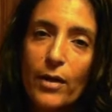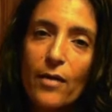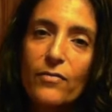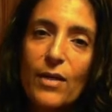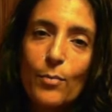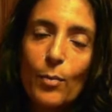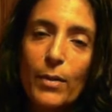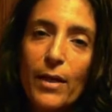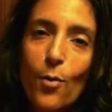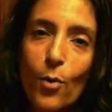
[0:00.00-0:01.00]
of Temple
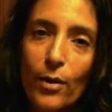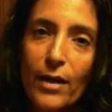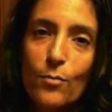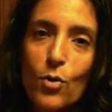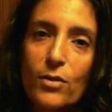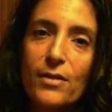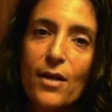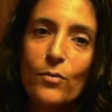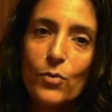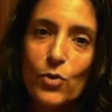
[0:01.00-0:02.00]
B'nai Or in Morristown,
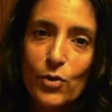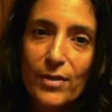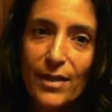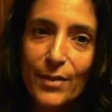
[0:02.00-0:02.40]
New Jersey.